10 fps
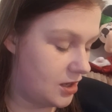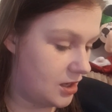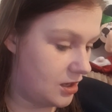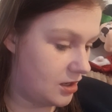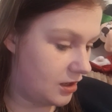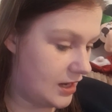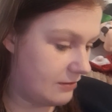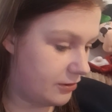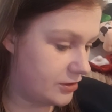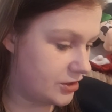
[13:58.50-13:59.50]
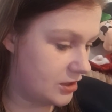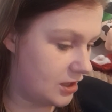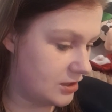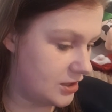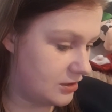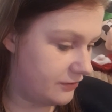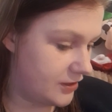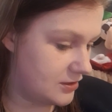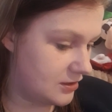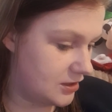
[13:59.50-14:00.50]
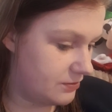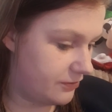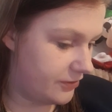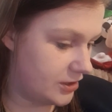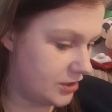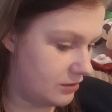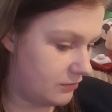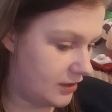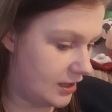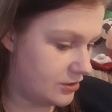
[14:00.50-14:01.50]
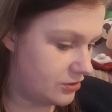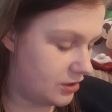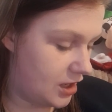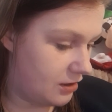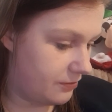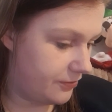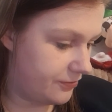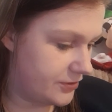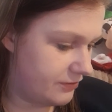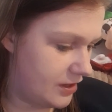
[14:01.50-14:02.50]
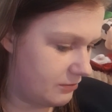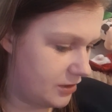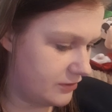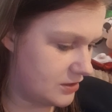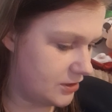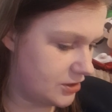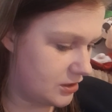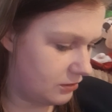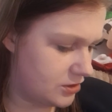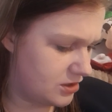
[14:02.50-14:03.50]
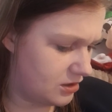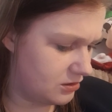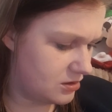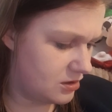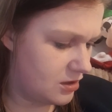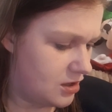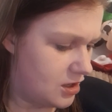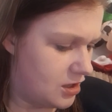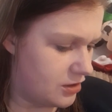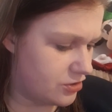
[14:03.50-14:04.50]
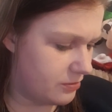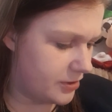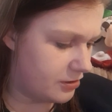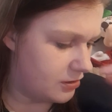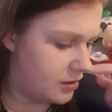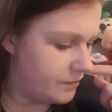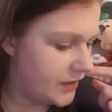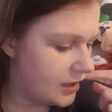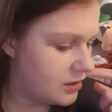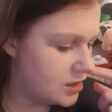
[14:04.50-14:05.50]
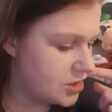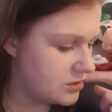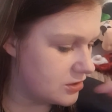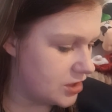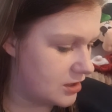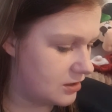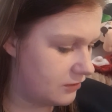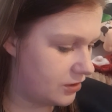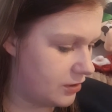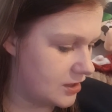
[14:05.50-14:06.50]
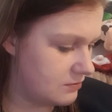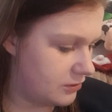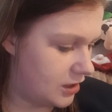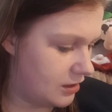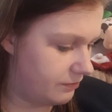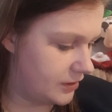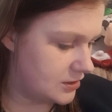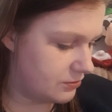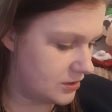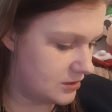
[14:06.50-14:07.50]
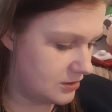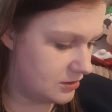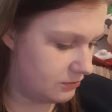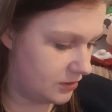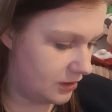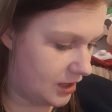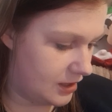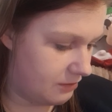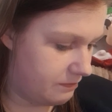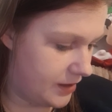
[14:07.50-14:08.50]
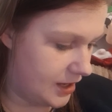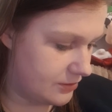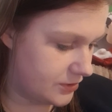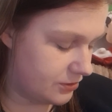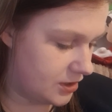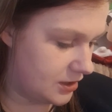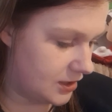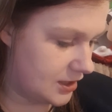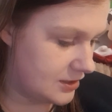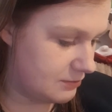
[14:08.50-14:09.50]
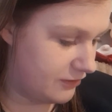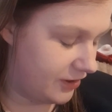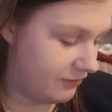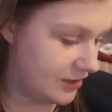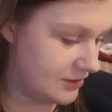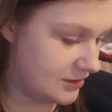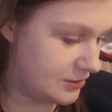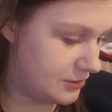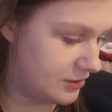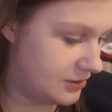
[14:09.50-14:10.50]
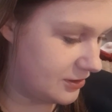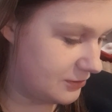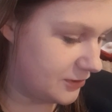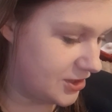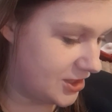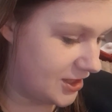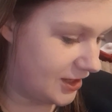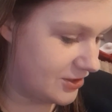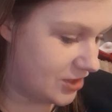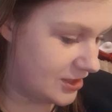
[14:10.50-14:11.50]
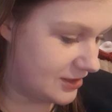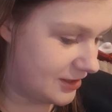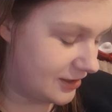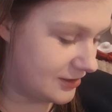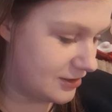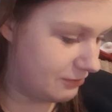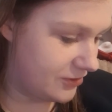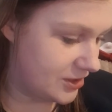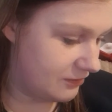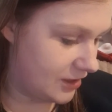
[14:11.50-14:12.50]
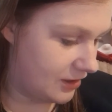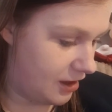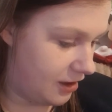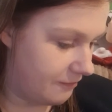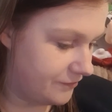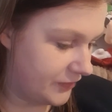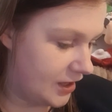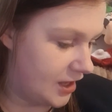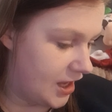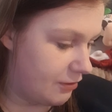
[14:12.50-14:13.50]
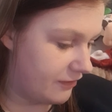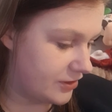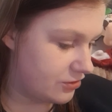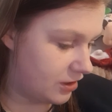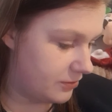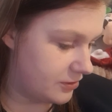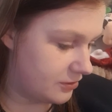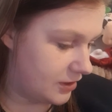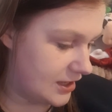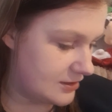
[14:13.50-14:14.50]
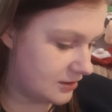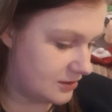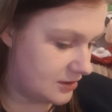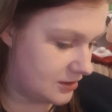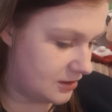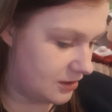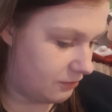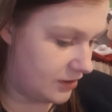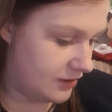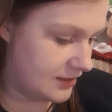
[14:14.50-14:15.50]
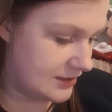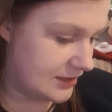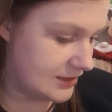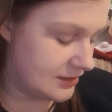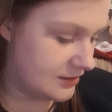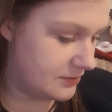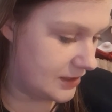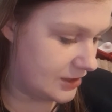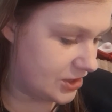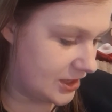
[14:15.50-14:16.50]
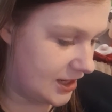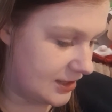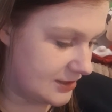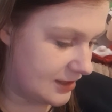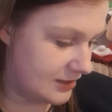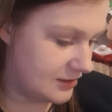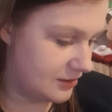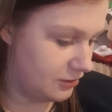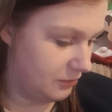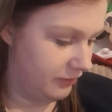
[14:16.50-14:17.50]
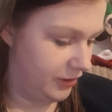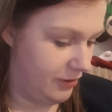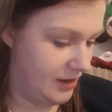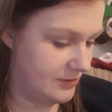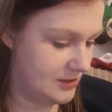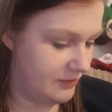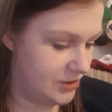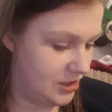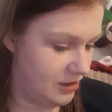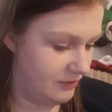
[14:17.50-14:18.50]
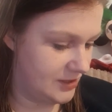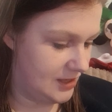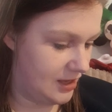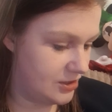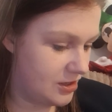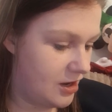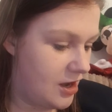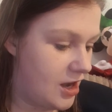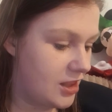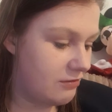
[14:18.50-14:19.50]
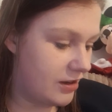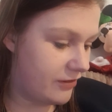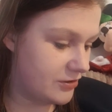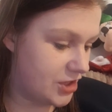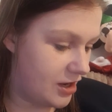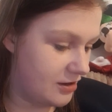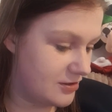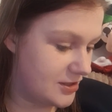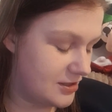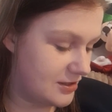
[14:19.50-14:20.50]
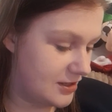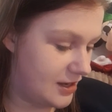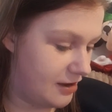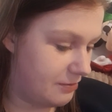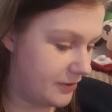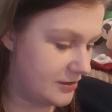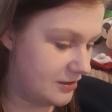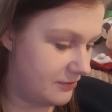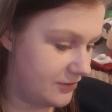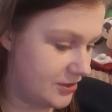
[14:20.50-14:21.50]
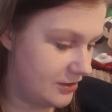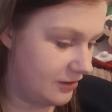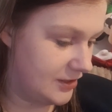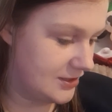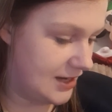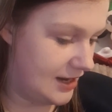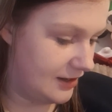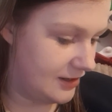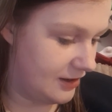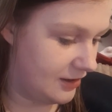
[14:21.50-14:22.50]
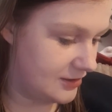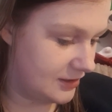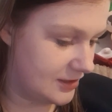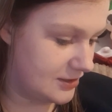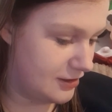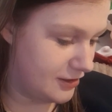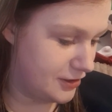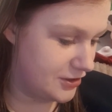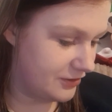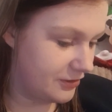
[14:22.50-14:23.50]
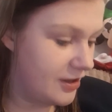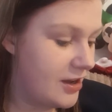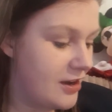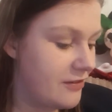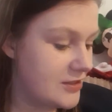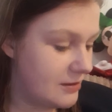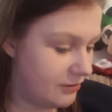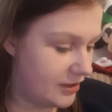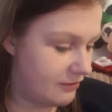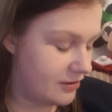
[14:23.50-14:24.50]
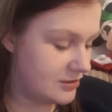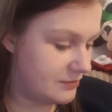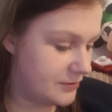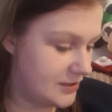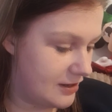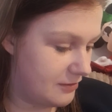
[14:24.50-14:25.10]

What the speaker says: In a claimant questionnaire, identifies the need to provide Jaden with extra help for development speech and language skills. The tribunal acknowledges that Jaden requires more help than his twin sister with getting out of bed, with toilet needs, moving around indoors, washing and dressing, and supervision around the home. However, the tribunal has to consider whether these needs are substantially in excess to the normal requirements of a child of his age. A 3-year-old child does need help and supervision on these daily tasks, and it is not unusual for some 3-year-olds to present